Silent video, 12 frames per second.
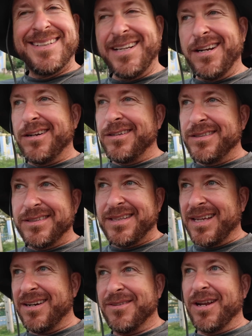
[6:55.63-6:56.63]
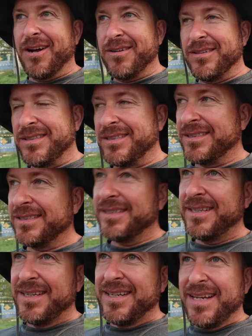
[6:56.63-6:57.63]
You know, they don't know.
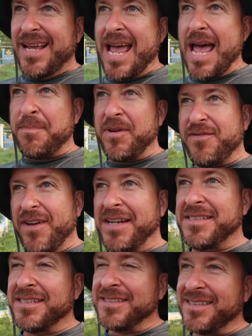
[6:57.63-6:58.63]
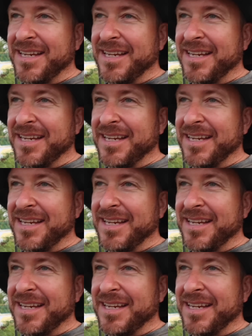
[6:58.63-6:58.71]
Happy faces.